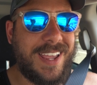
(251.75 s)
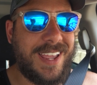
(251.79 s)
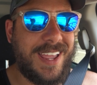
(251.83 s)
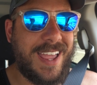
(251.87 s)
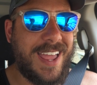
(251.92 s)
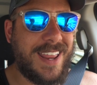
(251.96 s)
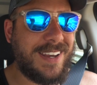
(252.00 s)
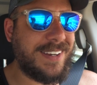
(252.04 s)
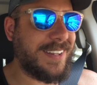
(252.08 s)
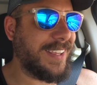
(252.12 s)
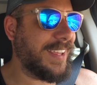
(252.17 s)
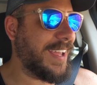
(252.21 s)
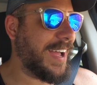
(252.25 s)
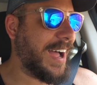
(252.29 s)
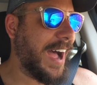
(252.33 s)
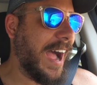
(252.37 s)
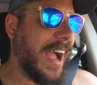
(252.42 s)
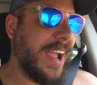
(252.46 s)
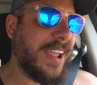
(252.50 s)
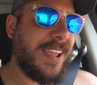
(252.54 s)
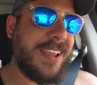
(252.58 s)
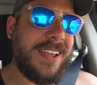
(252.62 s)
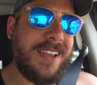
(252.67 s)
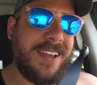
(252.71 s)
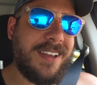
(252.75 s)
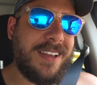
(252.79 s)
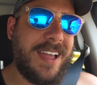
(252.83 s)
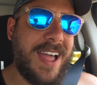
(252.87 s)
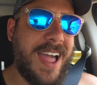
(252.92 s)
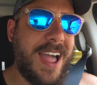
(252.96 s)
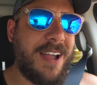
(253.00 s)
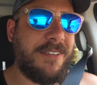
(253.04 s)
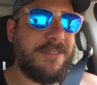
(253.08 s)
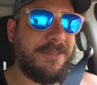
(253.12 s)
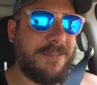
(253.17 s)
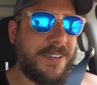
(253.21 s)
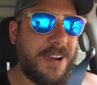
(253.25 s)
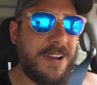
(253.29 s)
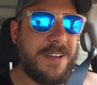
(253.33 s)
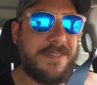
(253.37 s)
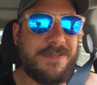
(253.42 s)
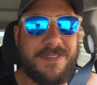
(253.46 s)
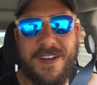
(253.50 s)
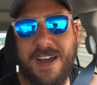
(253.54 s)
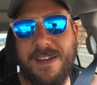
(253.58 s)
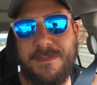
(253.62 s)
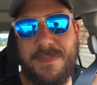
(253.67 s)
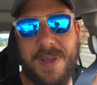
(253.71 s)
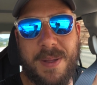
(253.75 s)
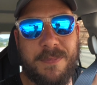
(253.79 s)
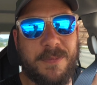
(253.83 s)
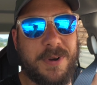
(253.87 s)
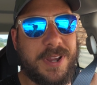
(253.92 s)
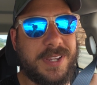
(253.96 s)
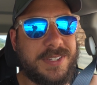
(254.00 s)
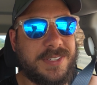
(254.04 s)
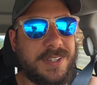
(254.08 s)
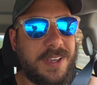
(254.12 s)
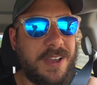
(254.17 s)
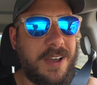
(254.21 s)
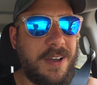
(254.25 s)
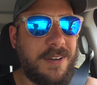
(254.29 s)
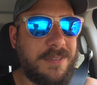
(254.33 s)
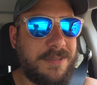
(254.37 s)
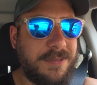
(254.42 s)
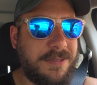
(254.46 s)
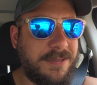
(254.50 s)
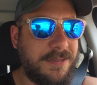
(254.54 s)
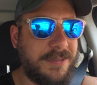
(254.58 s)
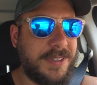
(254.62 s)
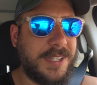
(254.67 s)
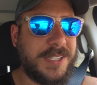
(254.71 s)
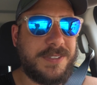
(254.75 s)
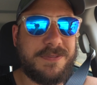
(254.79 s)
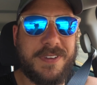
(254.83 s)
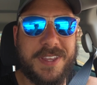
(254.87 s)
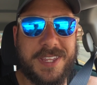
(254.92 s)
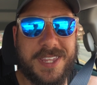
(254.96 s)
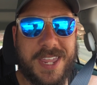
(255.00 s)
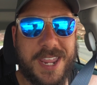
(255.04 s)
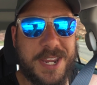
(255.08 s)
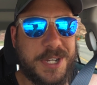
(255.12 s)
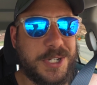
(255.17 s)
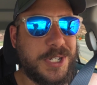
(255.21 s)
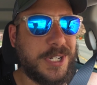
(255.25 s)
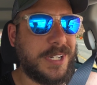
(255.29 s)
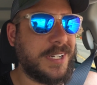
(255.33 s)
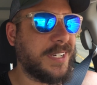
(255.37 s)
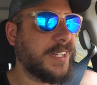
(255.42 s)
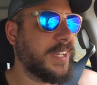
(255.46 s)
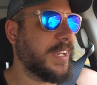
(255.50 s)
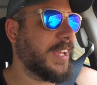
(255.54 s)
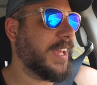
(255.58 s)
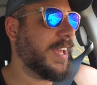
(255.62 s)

And I have very fond memories of this vacation.